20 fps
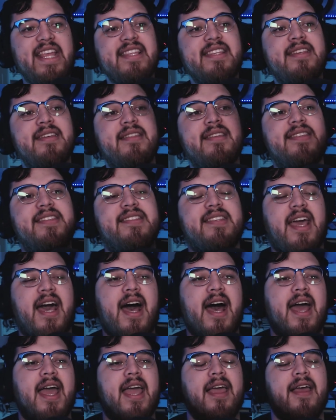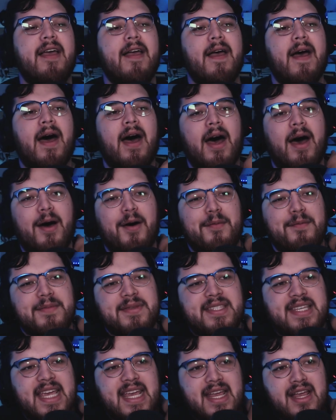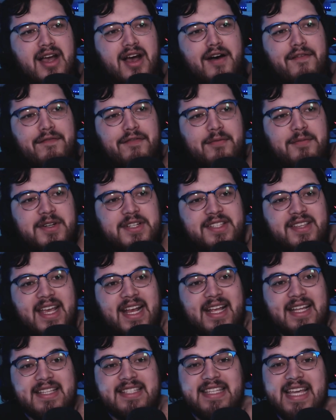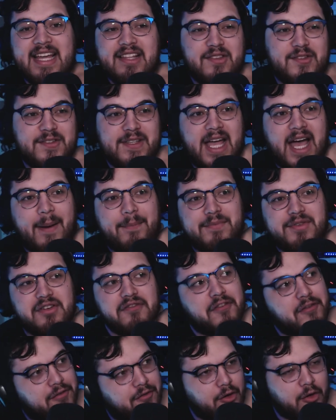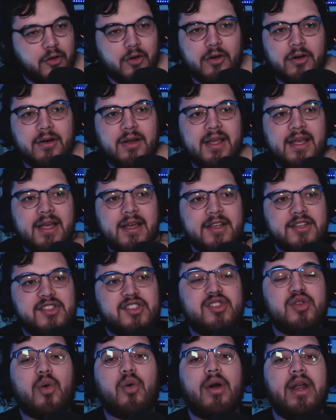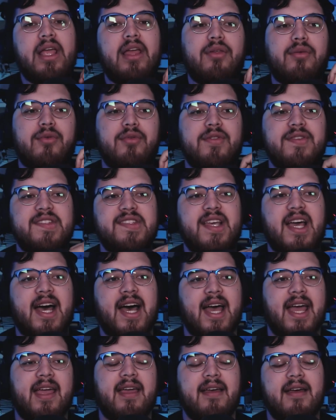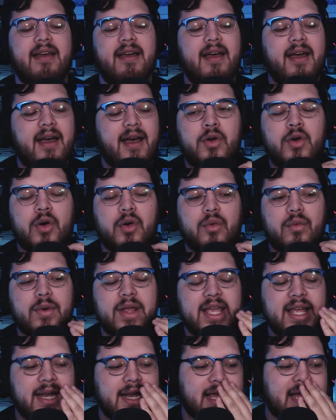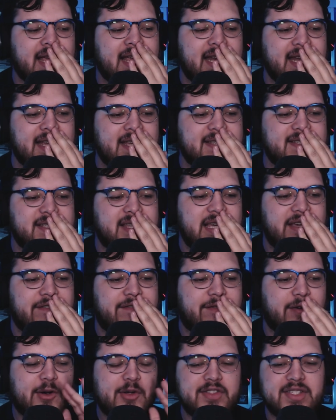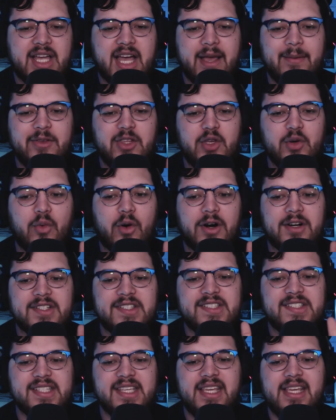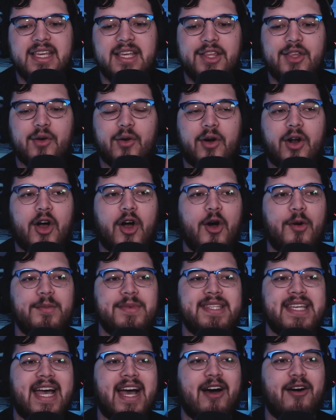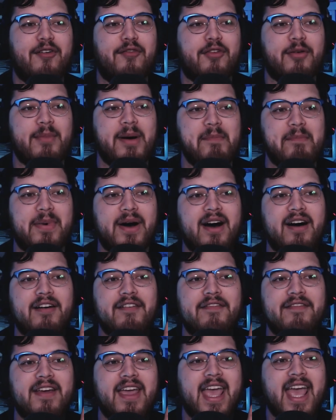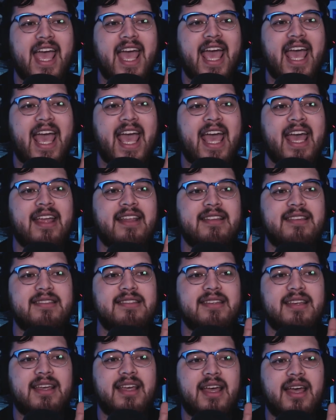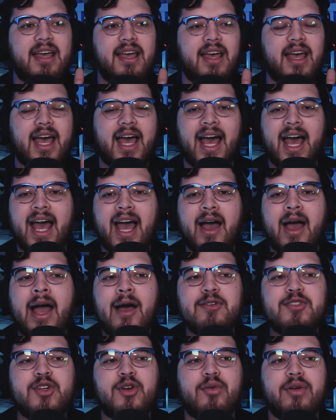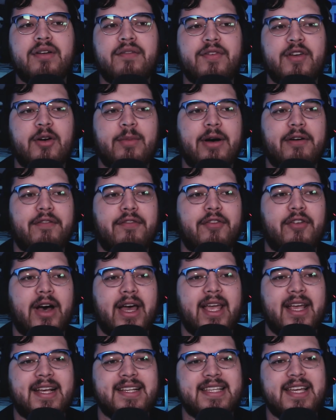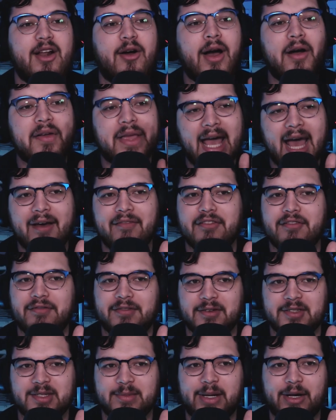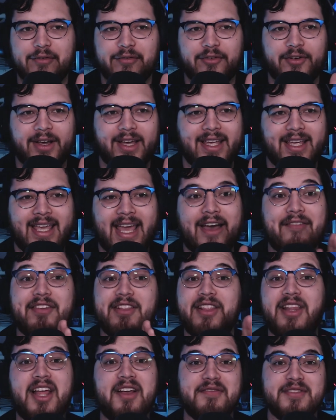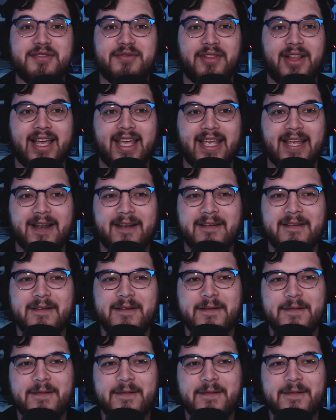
into the sky, um, taking off from just like dead stop to full soaring through the sky. Coryne, it is the first time you are seeing your hometown from above. And uh, uh, uh how's Coryne feel about flight? Because I know how Gavin feels about flight. Gavin loves flight.